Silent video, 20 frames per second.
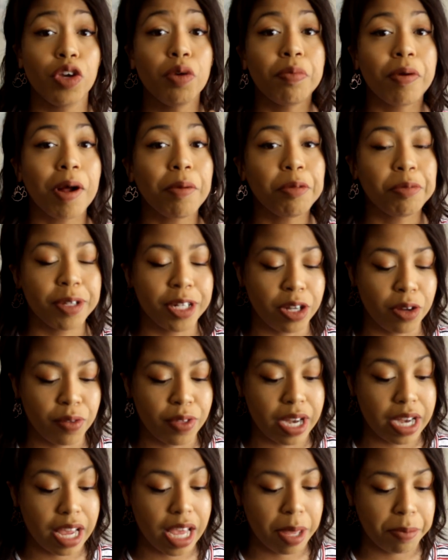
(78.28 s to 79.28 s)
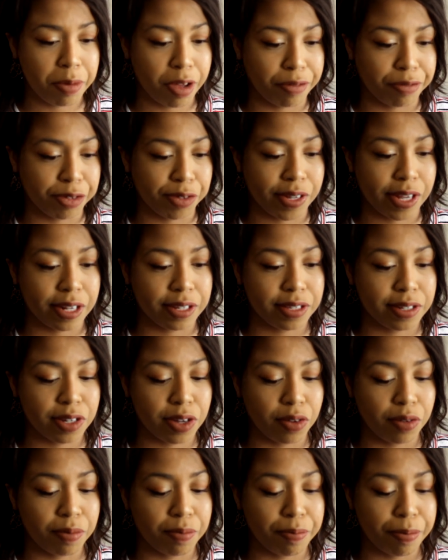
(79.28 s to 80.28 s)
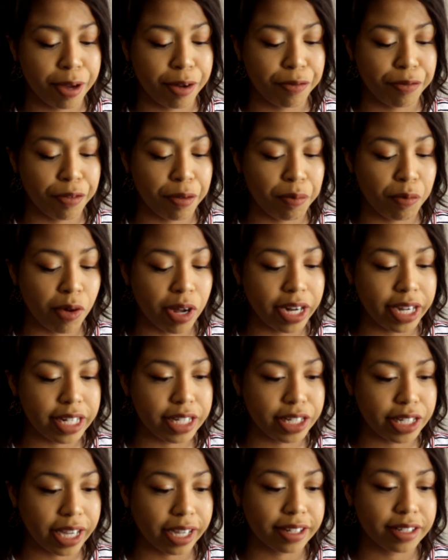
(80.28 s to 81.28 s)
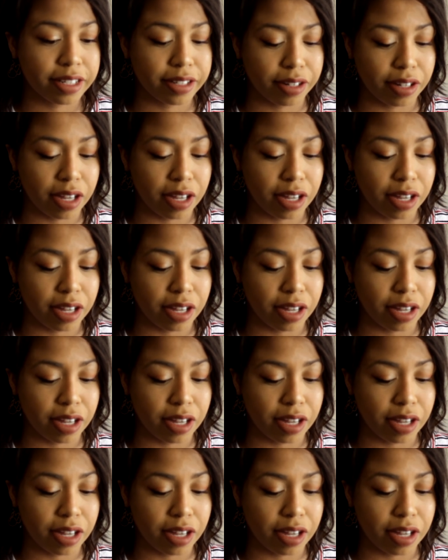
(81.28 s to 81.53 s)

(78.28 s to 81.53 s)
You probably know the name of Rosetta Stone, but from what I checked